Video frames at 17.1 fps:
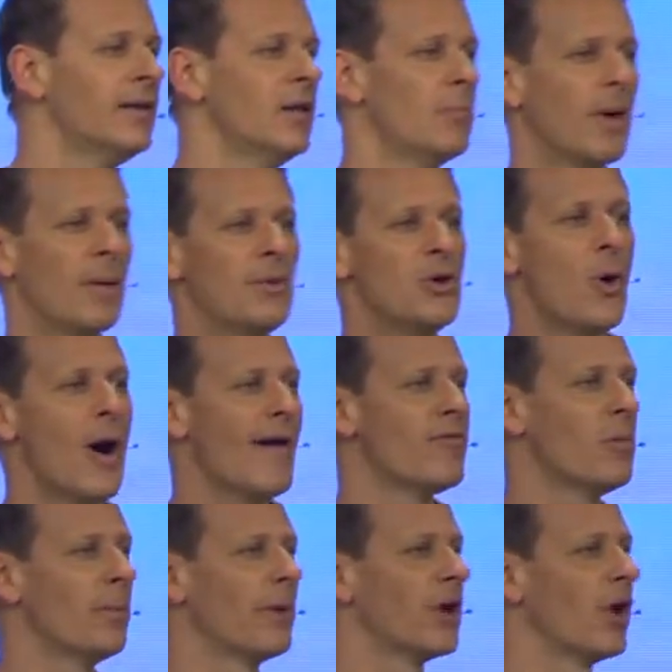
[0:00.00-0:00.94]
Maybe you
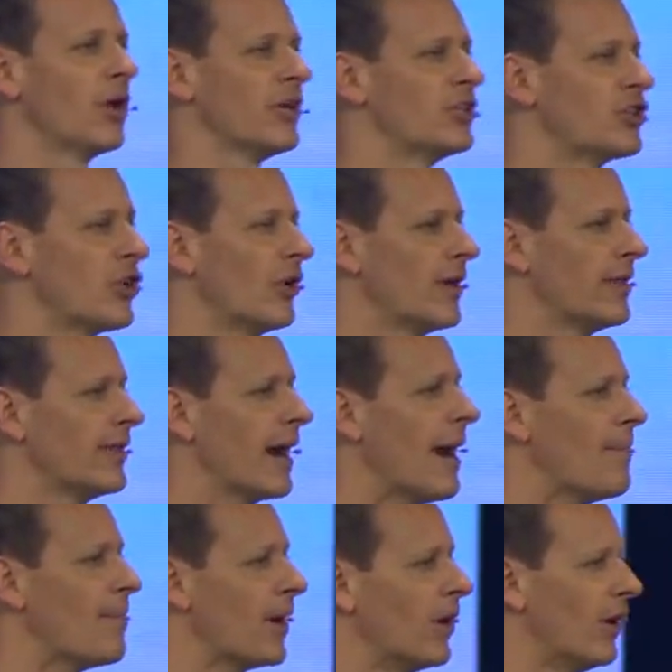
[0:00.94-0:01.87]
haven't been on the journey that
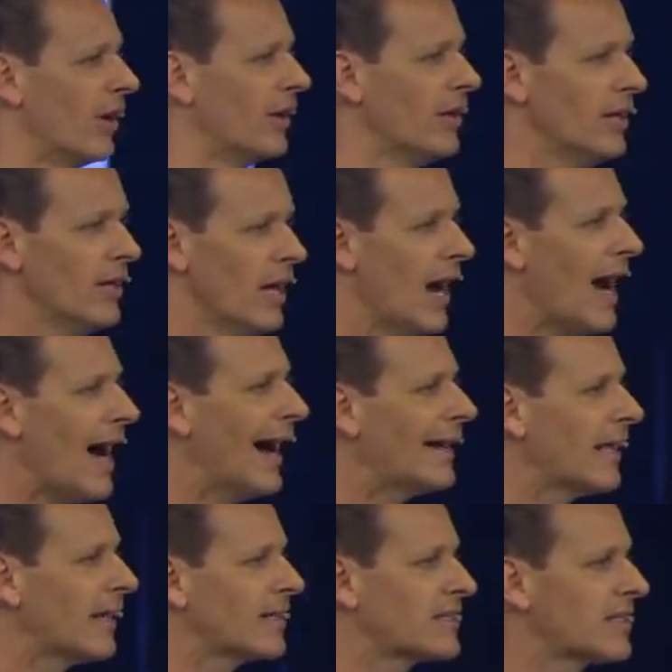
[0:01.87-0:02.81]
I've been on. I
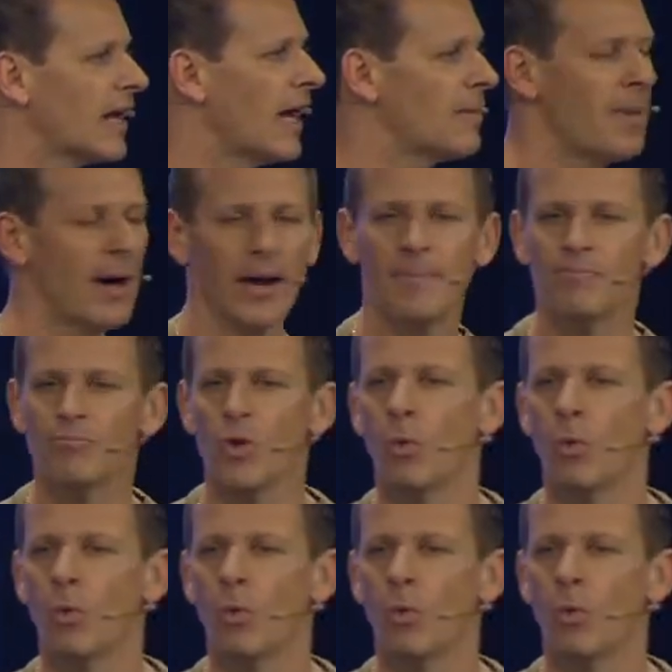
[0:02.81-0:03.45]
get excited about it.